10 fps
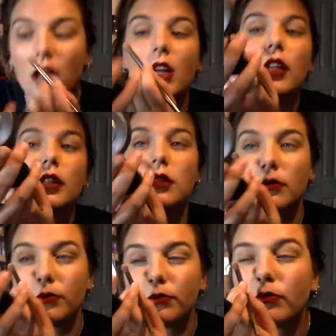And
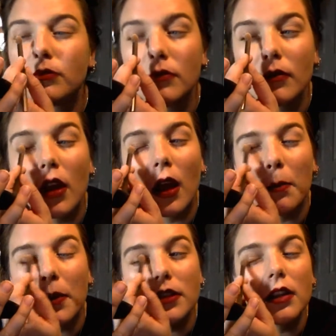I
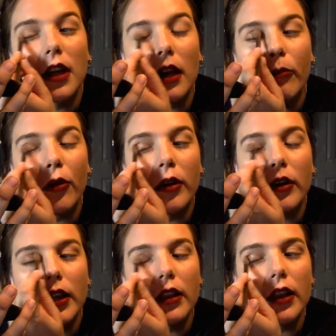personally have
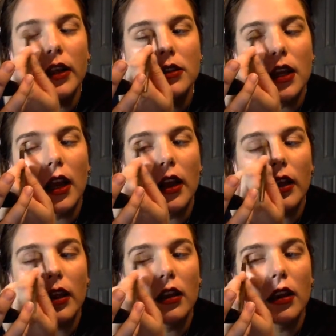oily lids, and I
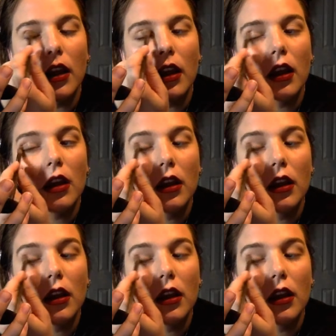think like